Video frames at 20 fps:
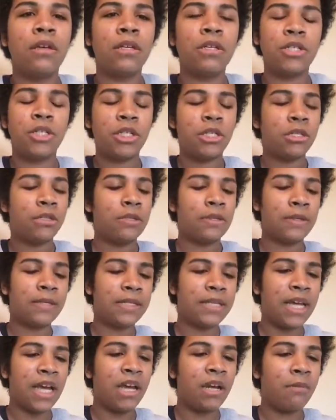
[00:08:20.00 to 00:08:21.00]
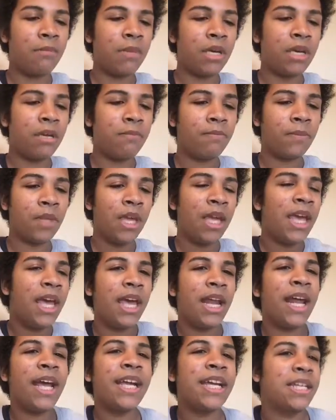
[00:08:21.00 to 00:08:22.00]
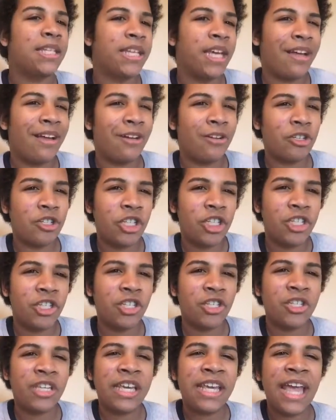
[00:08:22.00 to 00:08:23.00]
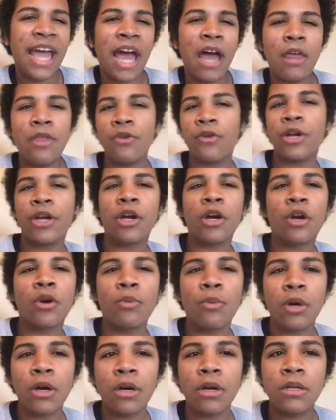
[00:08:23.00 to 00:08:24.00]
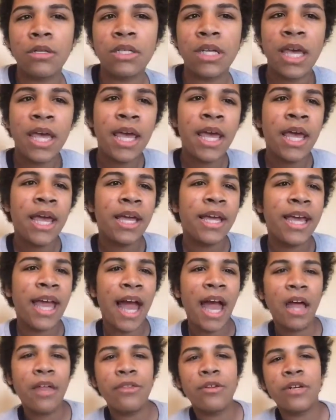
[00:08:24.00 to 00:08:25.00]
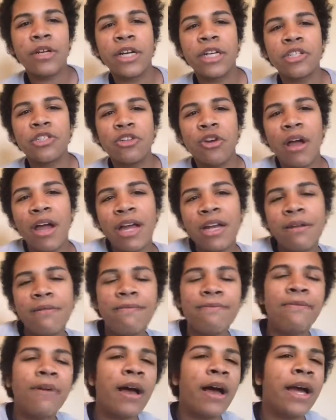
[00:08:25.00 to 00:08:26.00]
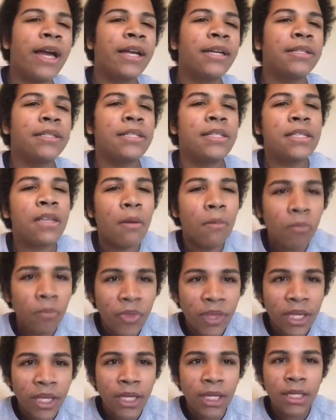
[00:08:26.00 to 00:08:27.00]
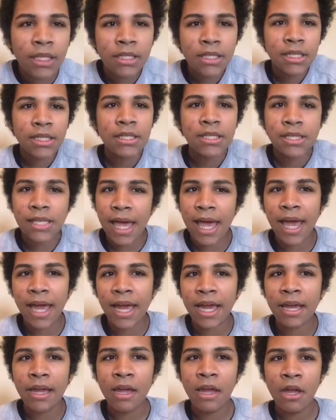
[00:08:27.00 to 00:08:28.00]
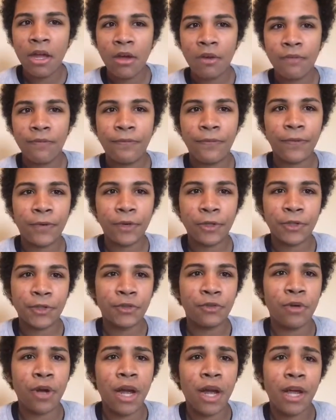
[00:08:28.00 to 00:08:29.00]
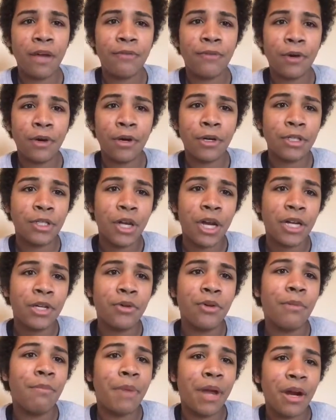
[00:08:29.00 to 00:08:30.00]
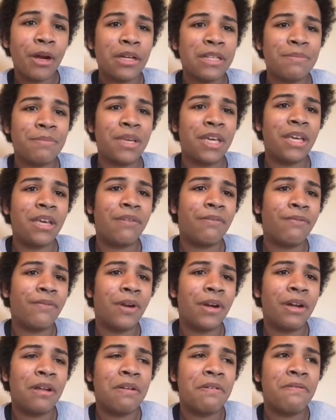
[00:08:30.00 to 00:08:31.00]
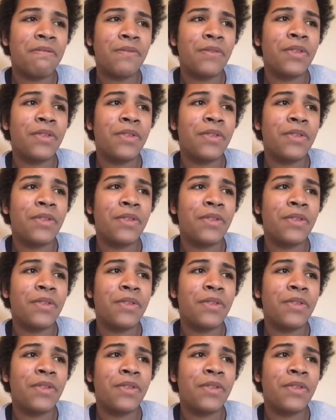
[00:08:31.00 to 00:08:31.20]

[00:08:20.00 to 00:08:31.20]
and she just looks down at me. And I can tell she's just gathering her words, trying to find something to say for her trying to embarrass me in front of